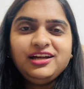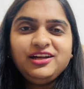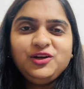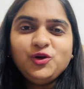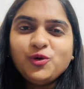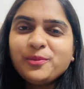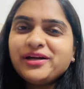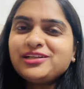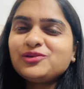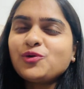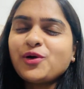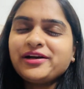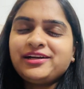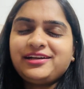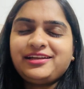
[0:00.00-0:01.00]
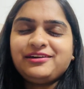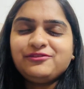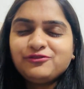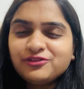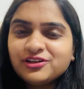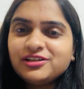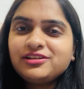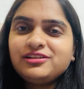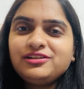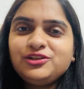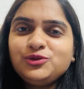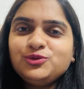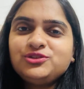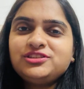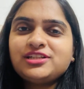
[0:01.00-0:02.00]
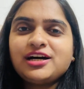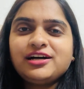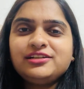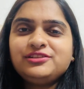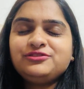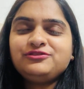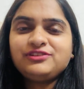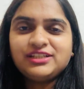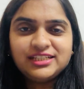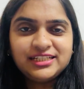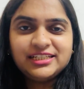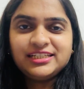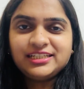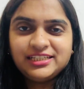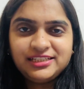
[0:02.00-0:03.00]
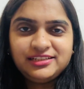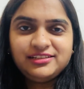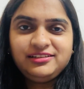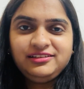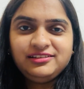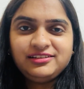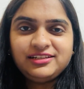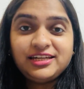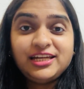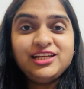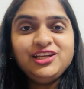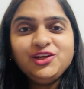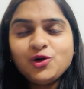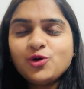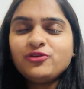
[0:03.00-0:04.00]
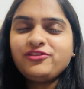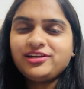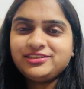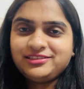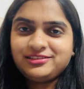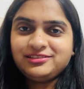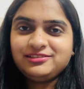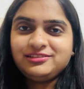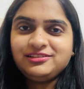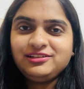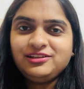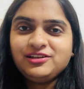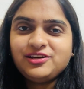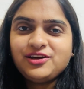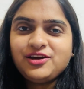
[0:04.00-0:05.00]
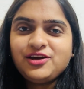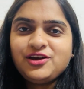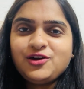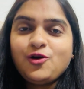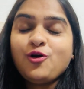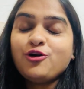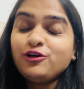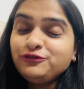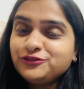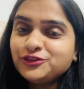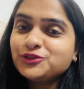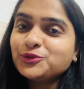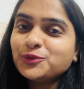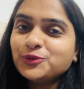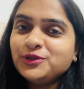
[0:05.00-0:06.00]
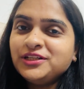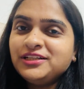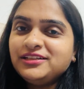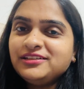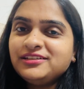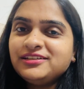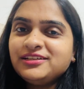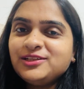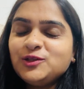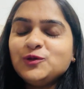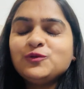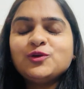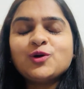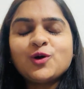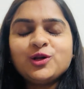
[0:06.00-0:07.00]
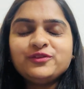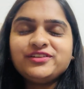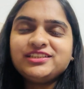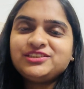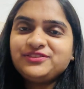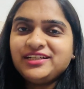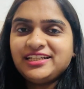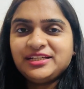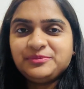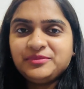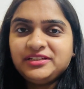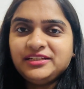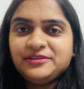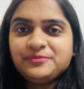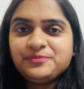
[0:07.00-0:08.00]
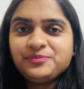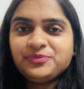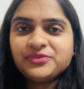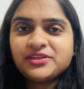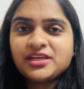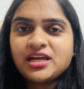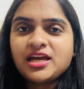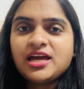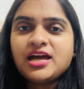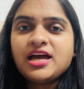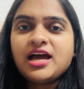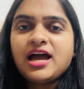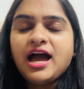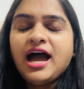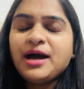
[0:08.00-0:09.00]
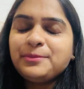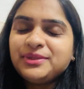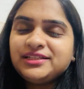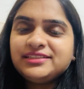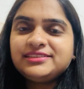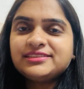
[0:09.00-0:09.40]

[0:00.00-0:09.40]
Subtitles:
No matter whatever you start filling in your vessel of soul, you will always feel empty. Happiness